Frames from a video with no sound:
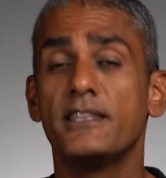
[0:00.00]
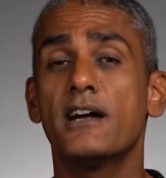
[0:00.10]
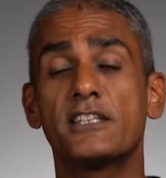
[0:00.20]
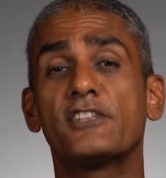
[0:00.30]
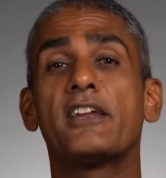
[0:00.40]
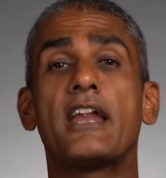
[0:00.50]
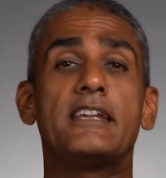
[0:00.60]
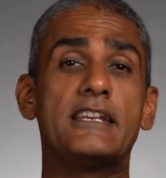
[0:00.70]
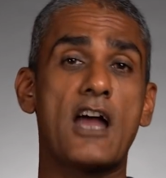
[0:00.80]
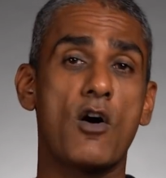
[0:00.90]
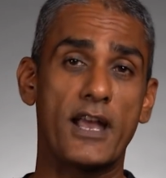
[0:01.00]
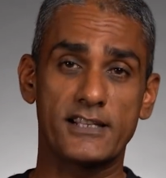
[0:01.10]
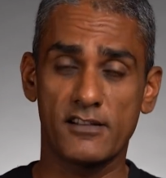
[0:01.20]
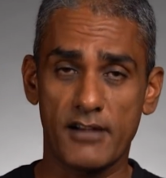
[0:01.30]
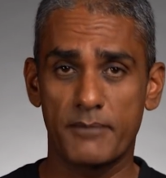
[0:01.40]
The RC390 now has
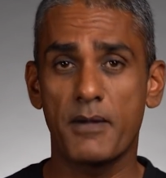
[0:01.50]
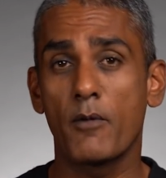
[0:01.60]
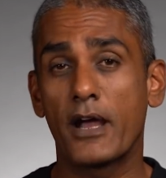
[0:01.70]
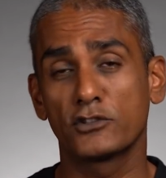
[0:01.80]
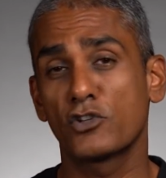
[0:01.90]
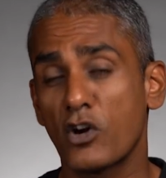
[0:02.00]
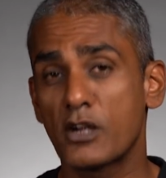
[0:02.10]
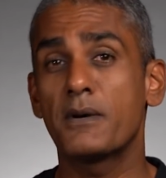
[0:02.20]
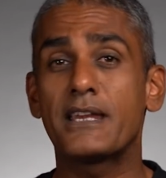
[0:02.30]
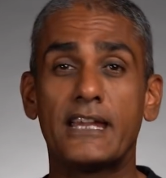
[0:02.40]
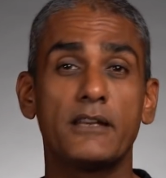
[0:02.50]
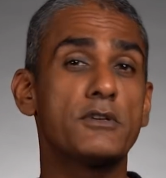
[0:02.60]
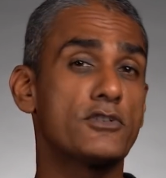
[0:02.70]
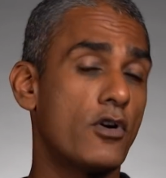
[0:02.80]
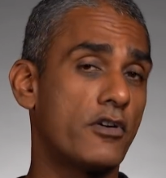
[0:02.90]
the ride-by-wire throttle, but KTM
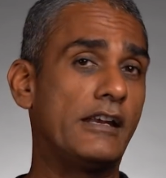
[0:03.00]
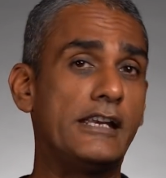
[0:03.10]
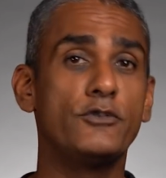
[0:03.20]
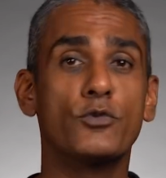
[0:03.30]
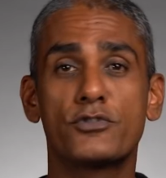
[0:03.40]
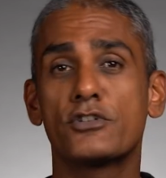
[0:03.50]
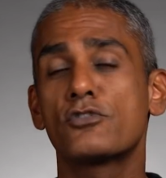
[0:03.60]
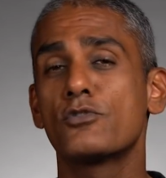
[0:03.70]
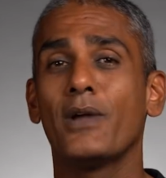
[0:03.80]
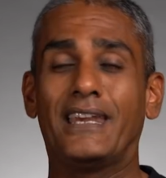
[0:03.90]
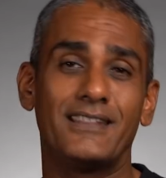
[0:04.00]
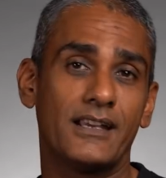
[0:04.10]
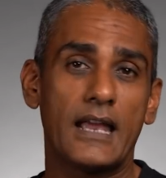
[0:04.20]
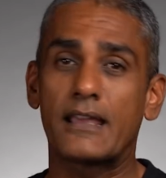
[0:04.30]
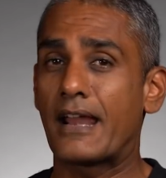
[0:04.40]
has not really used this to do
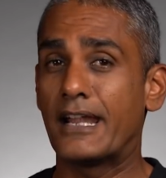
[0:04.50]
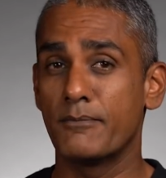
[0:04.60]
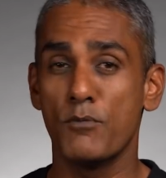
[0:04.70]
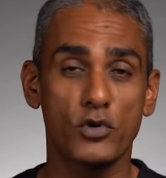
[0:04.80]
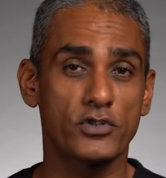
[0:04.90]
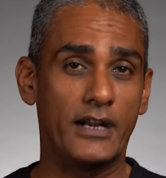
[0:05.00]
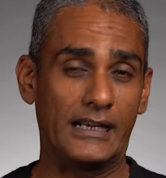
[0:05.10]
anything like riding modes or